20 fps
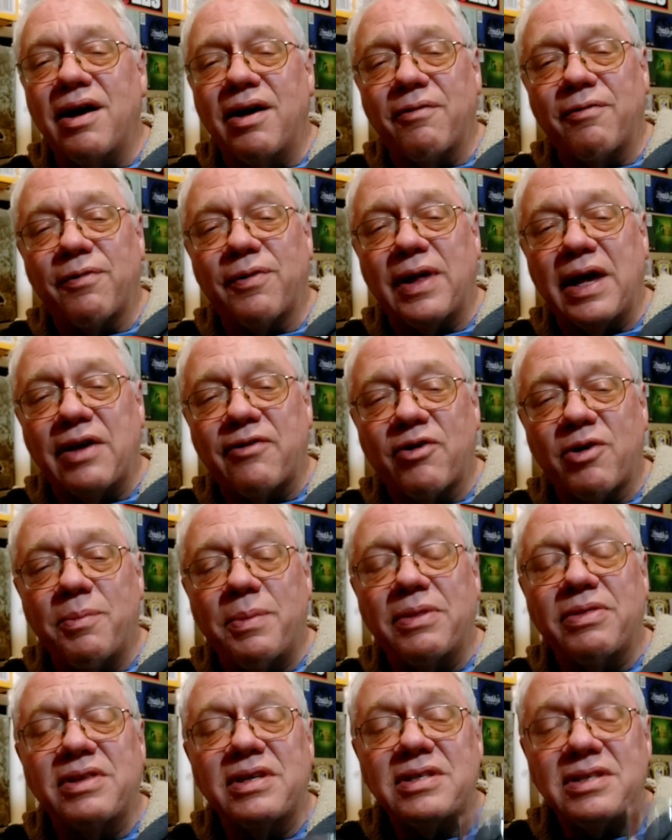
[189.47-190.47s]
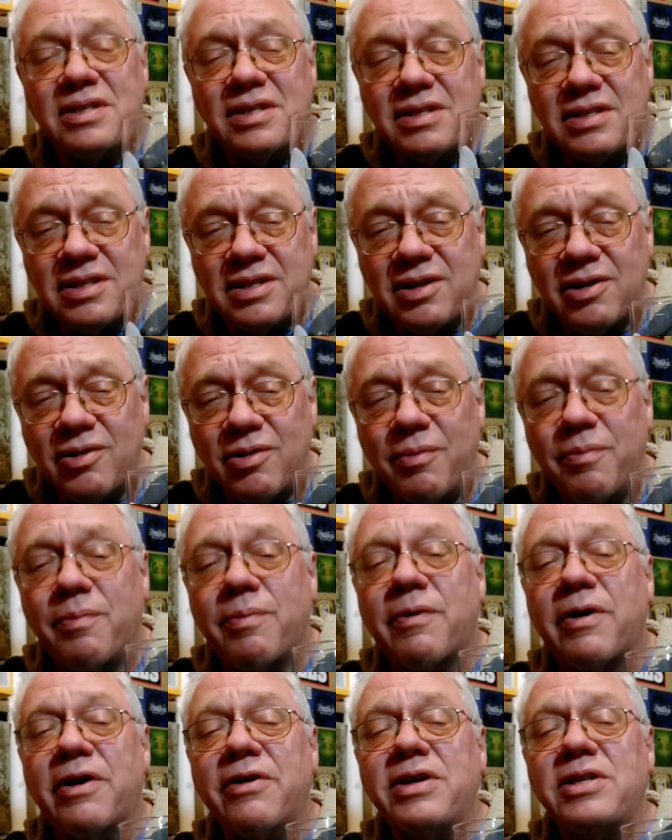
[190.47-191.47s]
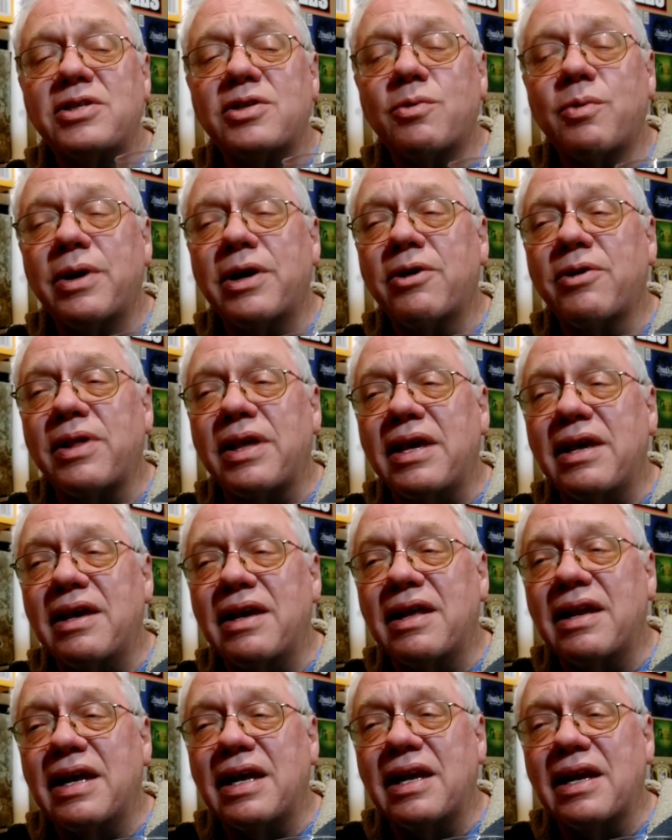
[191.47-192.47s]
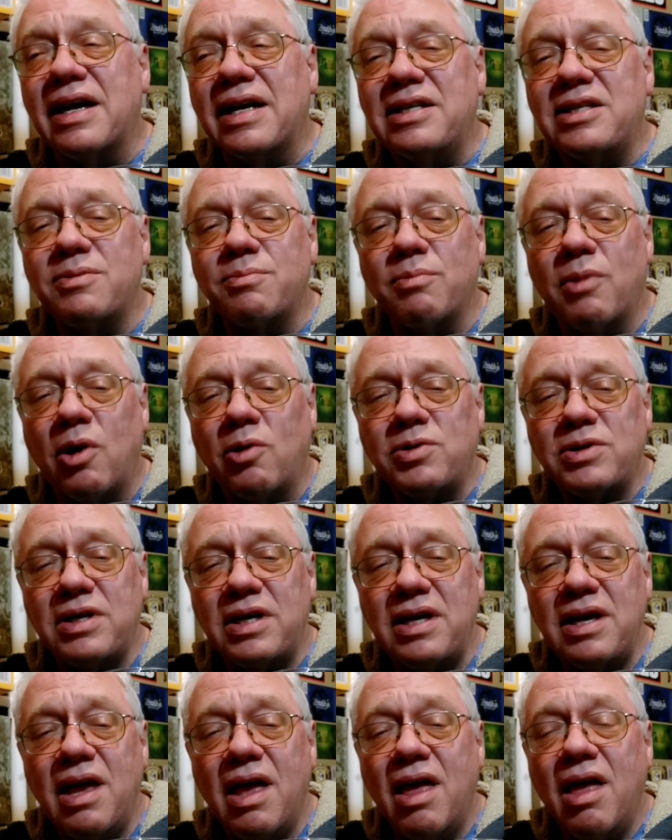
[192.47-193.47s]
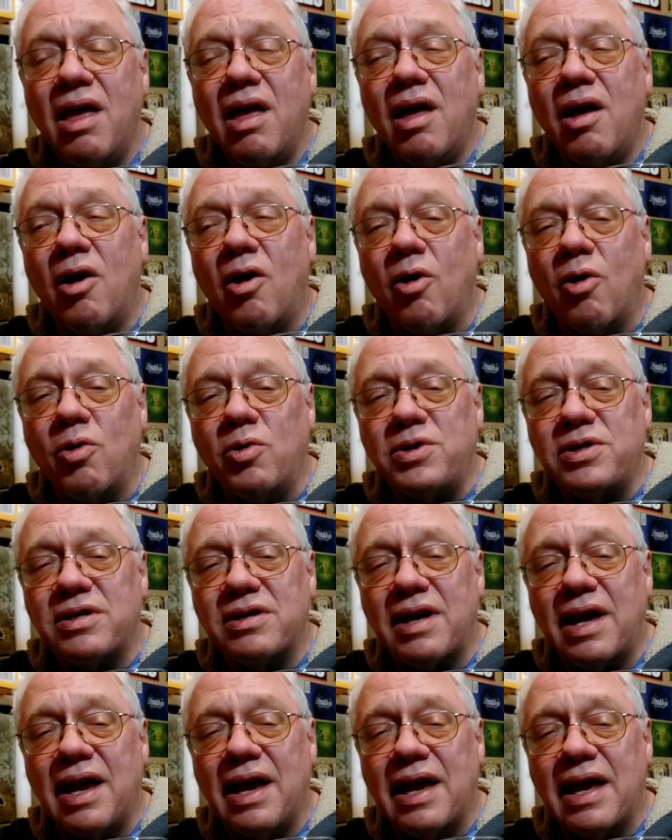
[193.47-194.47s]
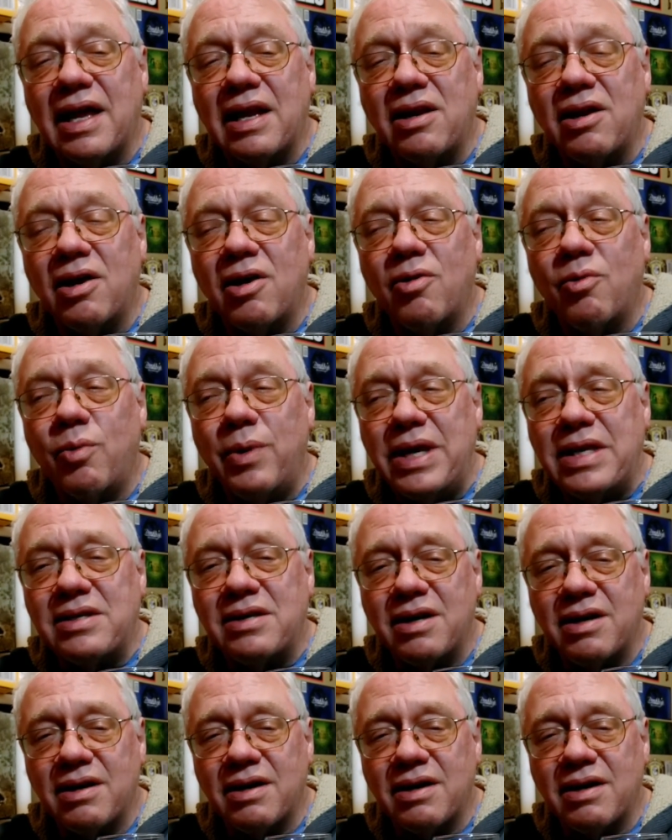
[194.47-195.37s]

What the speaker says: flavor, but this is still very squarely in a nice malty oat and wheat